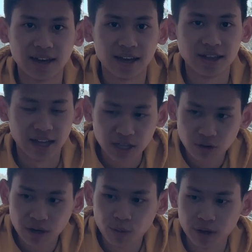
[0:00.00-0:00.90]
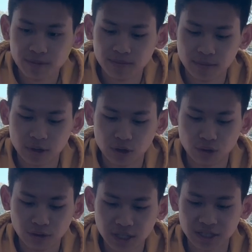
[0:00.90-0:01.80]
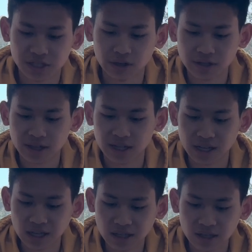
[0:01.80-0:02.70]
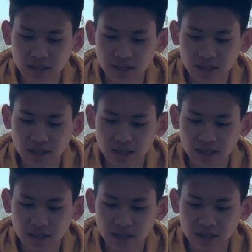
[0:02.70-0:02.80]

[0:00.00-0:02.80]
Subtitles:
And that's why when doing a certain thing,